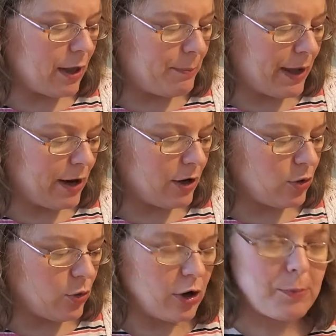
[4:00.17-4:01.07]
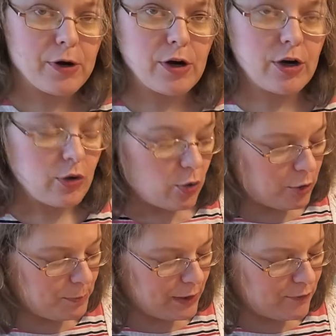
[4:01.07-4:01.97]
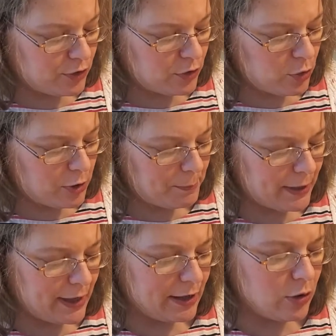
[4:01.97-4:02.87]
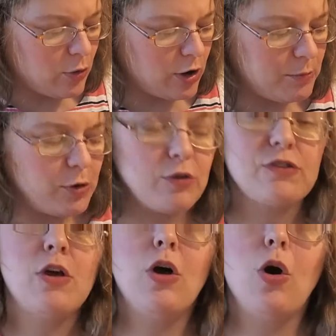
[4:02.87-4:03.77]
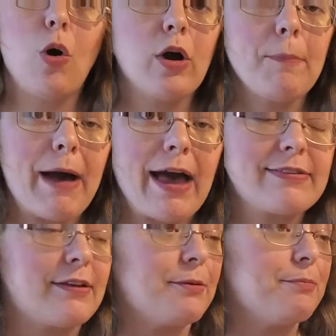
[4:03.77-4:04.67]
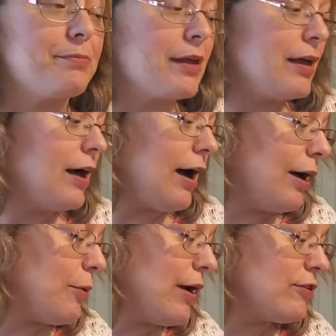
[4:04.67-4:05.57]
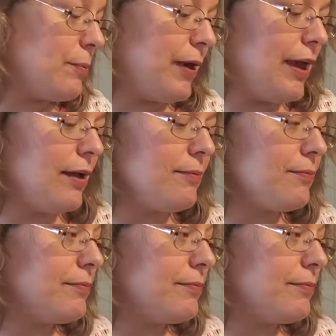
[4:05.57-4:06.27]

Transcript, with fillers: a bear or a bird or a beaver or a pig or a moose or a possum. I want to be